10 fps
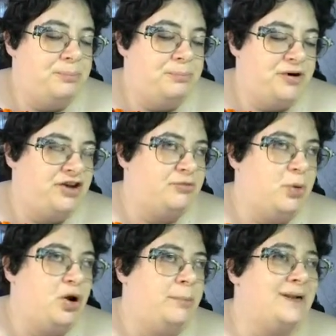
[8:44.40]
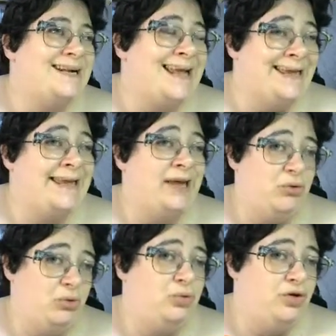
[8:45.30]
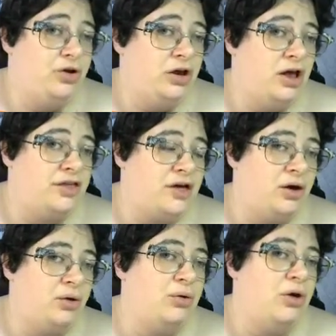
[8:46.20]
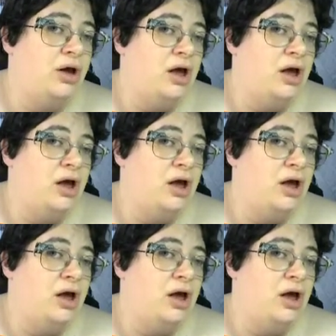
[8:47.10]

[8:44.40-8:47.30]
British Polymer Clay Guild, although